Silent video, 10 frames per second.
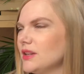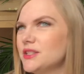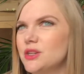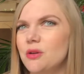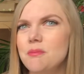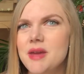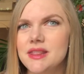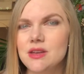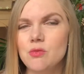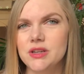And so it
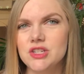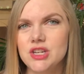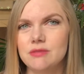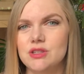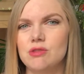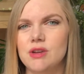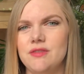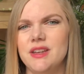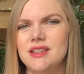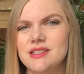meant that when she was
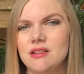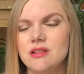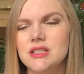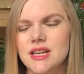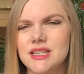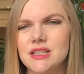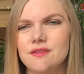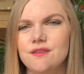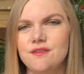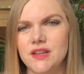grieving his loss, I didn't
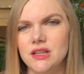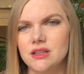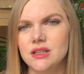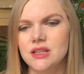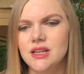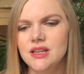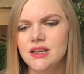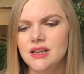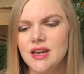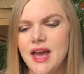feel it
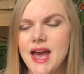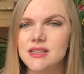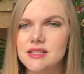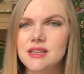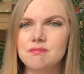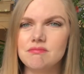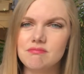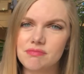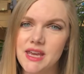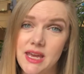as
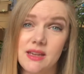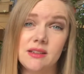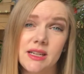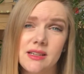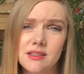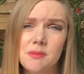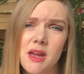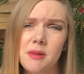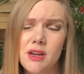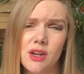keenly as
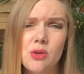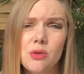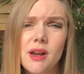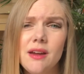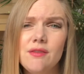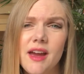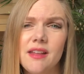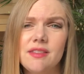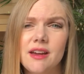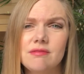maybe I could have
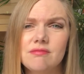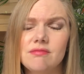had that